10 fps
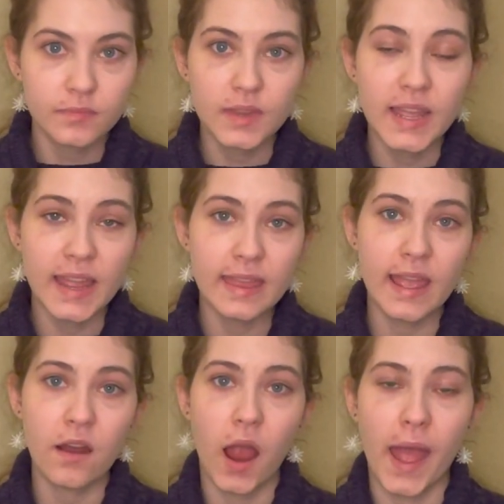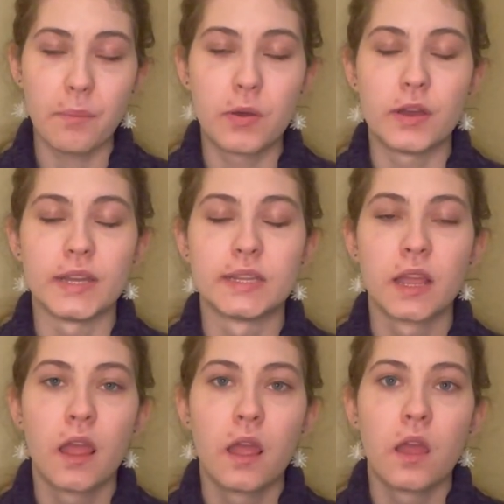in there, I put
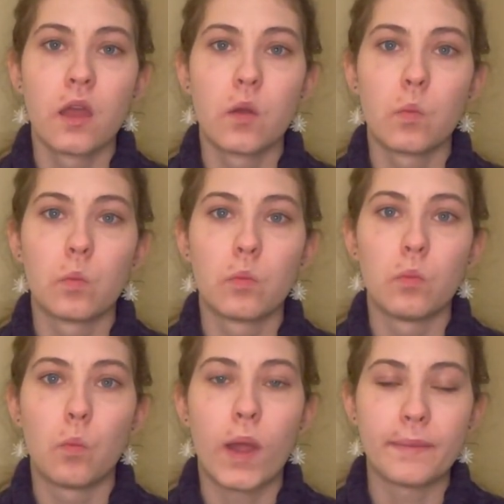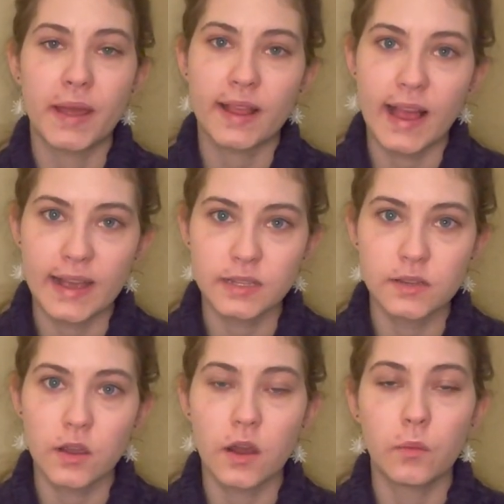when my
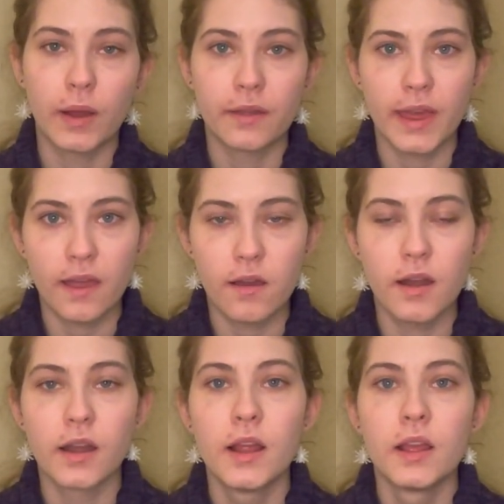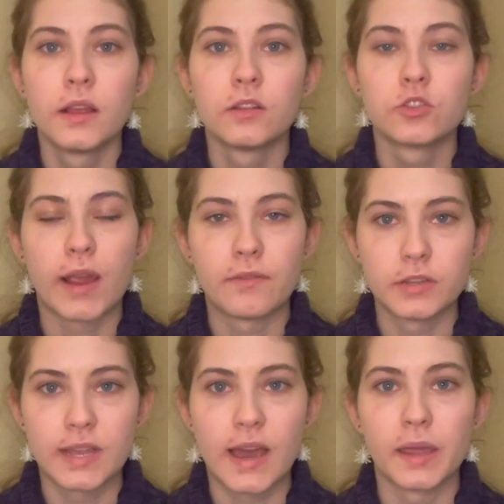classes are, where they are, travel
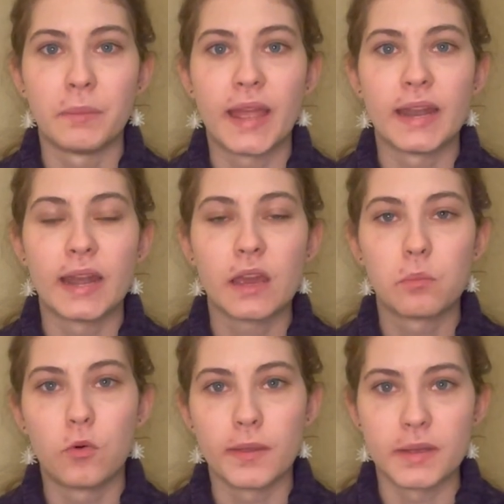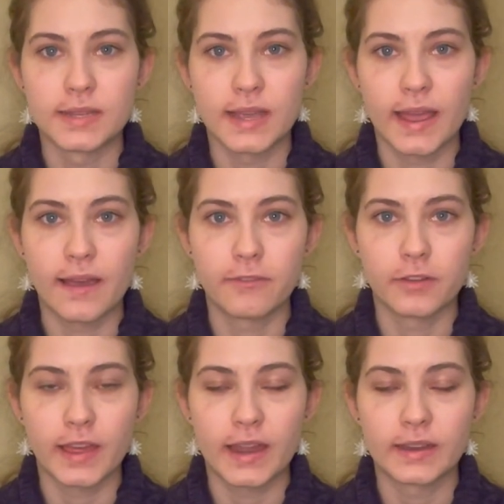time, and any appointments I have for
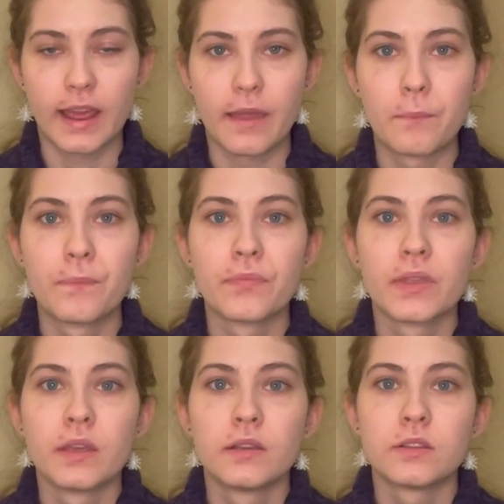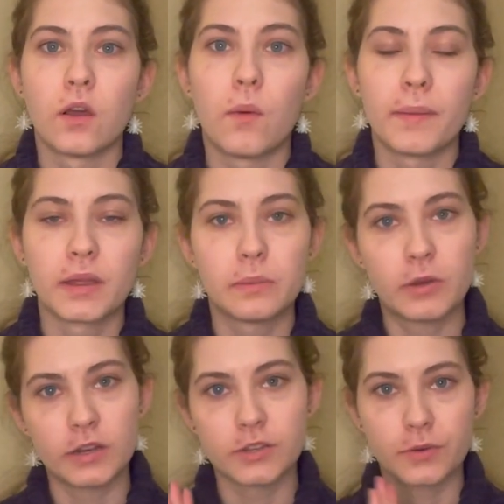that day. So I'm going to
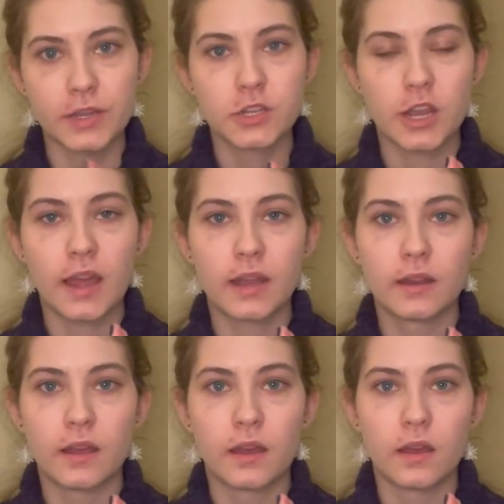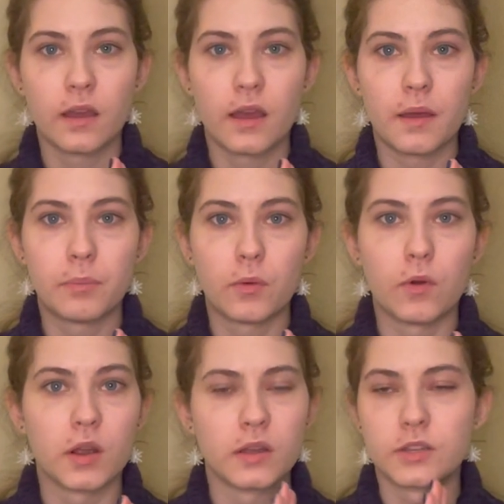put a screenshot up
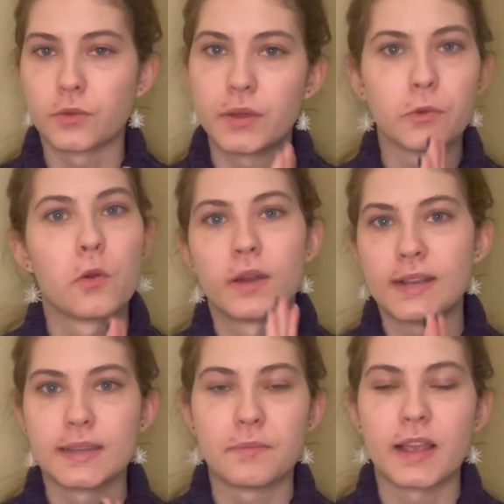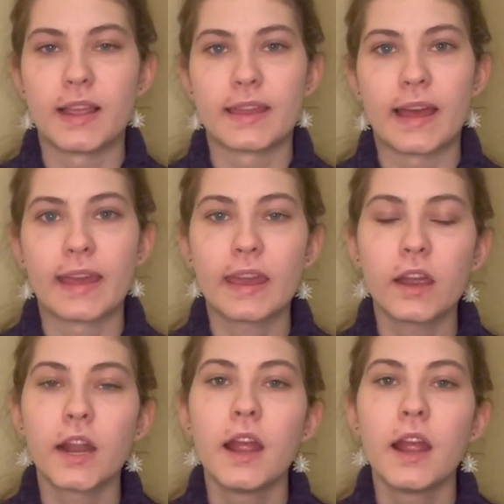or a screen recording, something like that here,